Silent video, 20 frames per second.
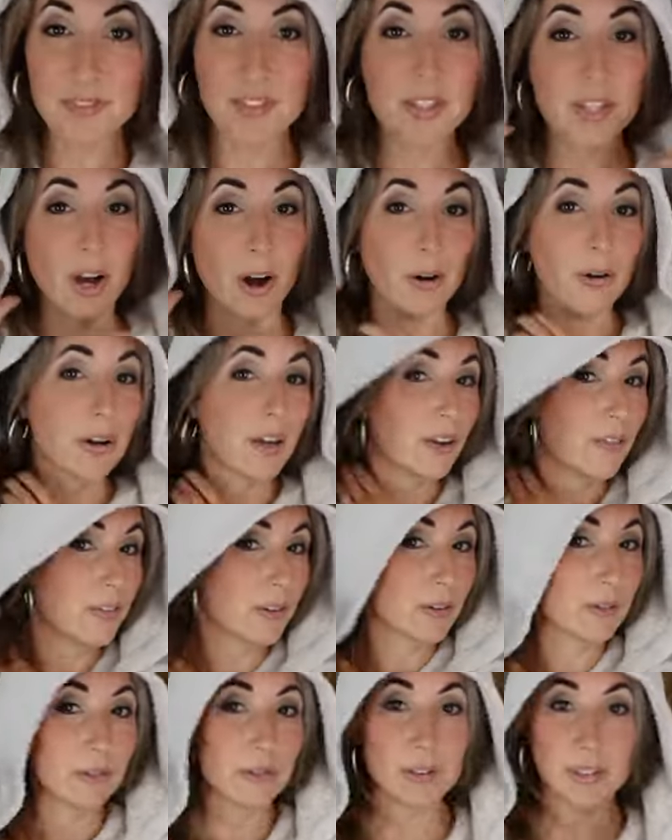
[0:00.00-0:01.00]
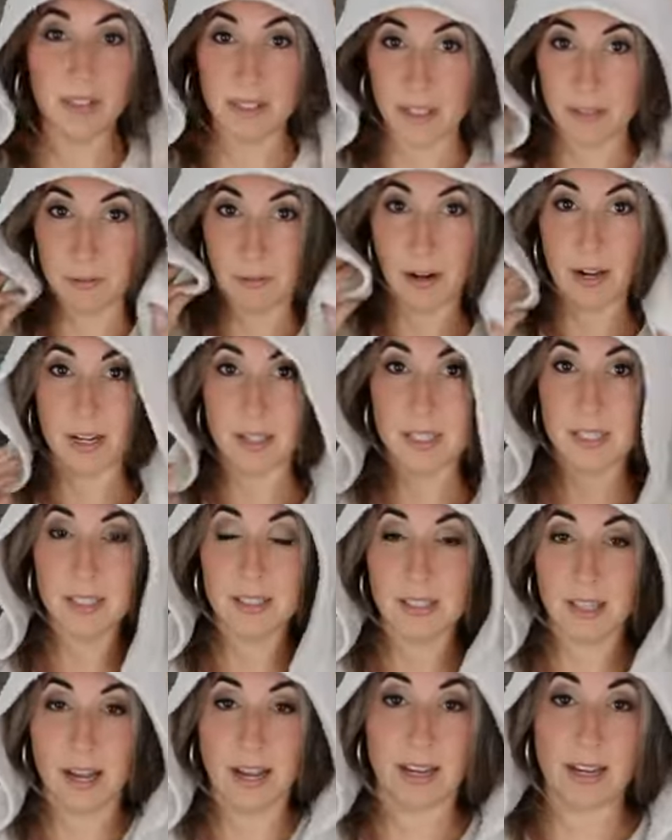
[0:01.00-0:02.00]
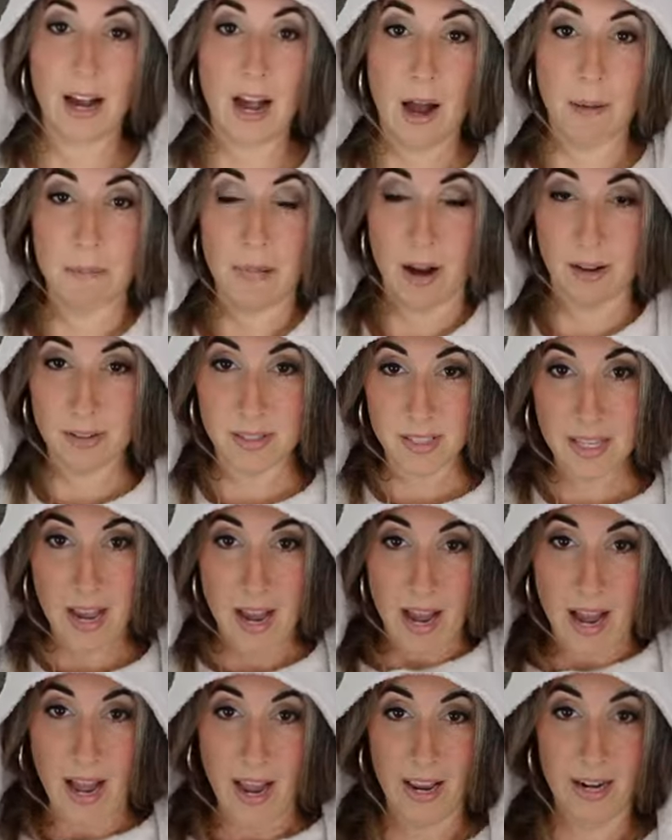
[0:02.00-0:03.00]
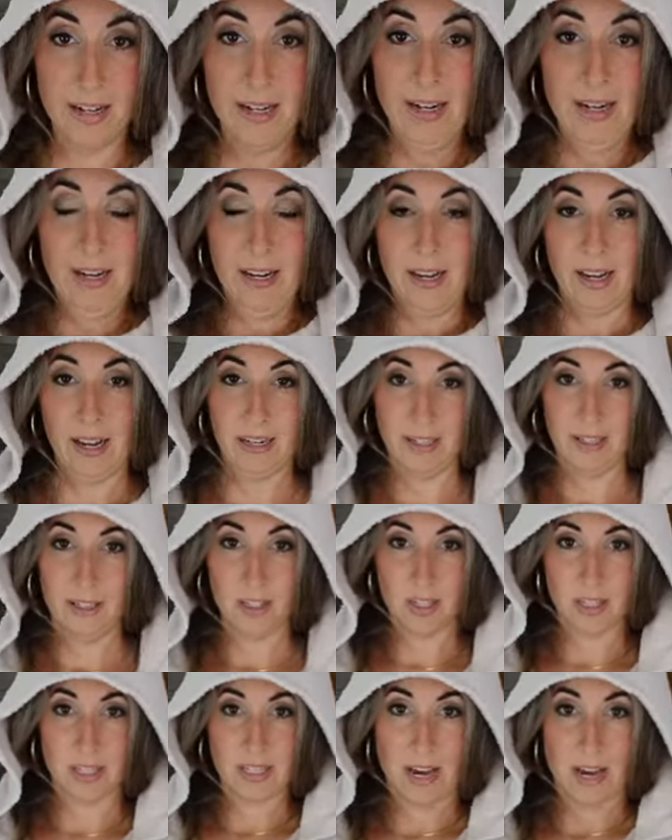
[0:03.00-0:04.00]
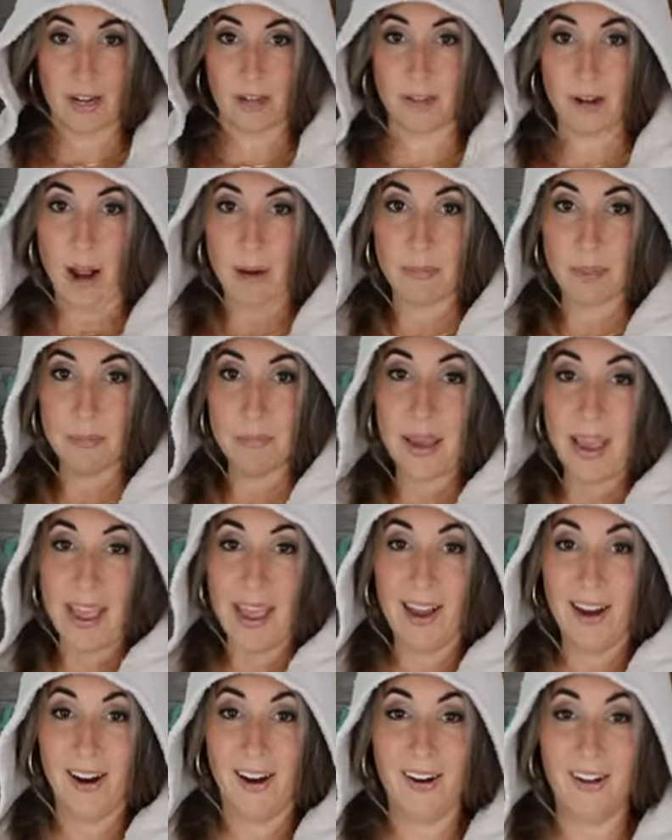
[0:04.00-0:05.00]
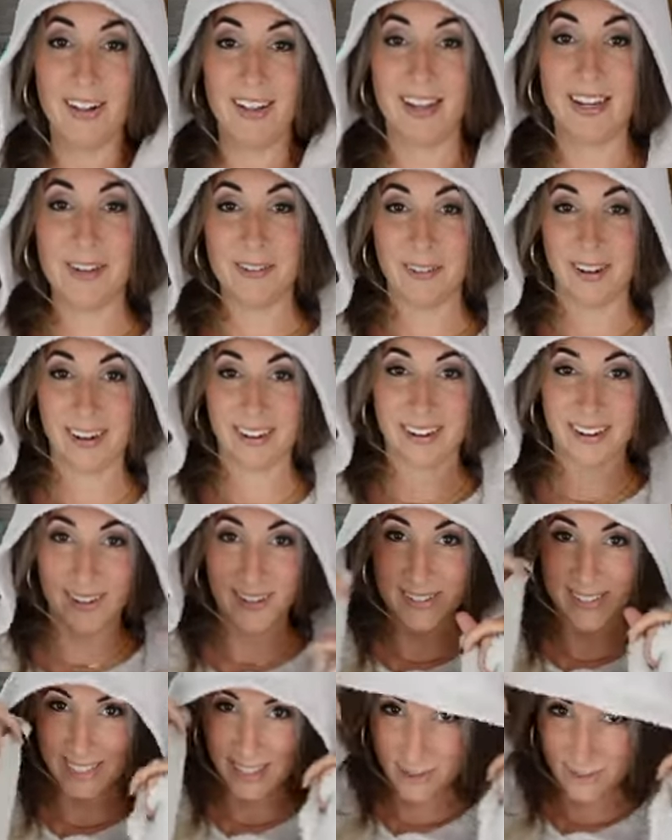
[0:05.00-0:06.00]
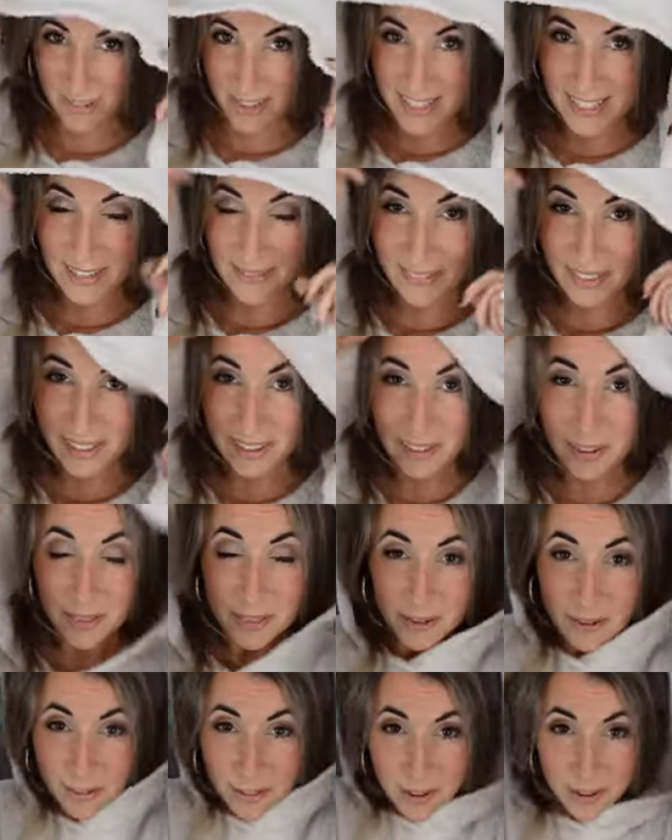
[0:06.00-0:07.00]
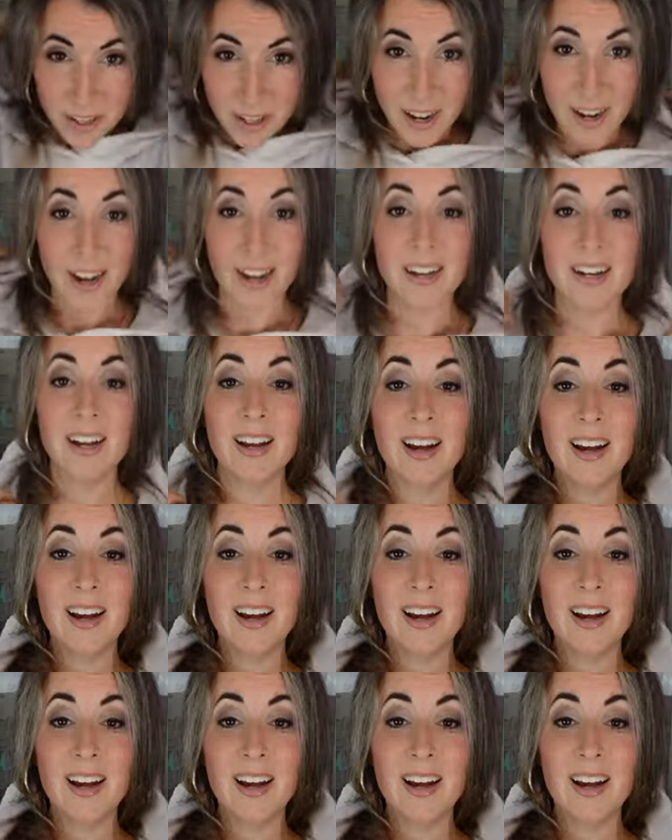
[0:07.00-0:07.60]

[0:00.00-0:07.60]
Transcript: So if you really want to like hop outside and you just got to grab the mail and you want to cozy up on something, you can throw the hood on.